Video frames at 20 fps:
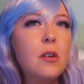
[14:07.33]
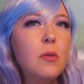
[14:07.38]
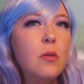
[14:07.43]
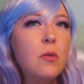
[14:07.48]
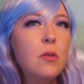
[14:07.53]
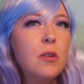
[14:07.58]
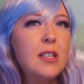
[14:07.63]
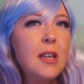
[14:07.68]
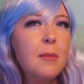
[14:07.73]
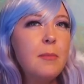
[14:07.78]

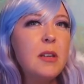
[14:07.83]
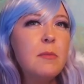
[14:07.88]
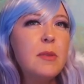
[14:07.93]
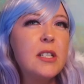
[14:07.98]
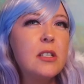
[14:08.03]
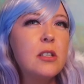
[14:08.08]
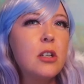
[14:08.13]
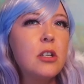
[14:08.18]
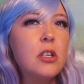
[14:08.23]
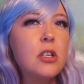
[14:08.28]
What do you mean by
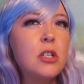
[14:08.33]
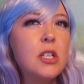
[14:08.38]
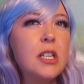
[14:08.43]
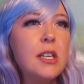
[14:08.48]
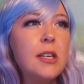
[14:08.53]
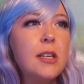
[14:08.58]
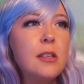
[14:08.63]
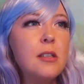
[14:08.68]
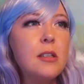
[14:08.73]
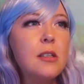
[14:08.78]
touch your
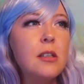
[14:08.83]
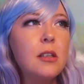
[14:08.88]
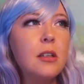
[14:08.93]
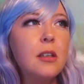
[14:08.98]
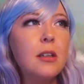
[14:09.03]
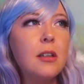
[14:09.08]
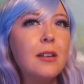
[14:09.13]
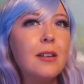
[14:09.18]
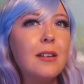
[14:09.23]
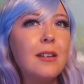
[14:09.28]
toes?
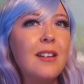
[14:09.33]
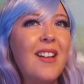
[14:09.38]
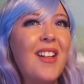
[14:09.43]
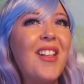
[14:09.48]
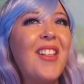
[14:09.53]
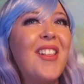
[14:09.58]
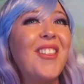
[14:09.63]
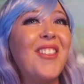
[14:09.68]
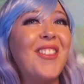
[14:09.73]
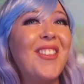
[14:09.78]

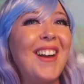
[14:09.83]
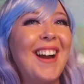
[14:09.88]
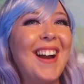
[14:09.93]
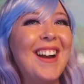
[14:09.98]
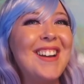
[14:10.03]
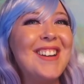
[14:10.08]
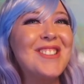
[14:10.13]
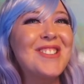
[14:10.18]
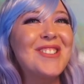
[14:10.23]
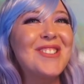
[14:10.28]

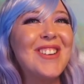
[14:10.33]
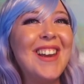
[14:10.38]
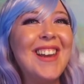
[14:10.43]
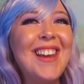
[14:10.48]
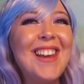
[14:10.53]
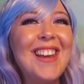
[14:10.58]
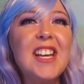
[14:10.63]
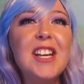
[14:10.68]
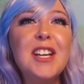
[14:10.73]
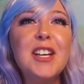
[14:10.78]
That's
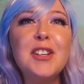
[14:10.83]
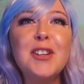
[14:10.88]
right,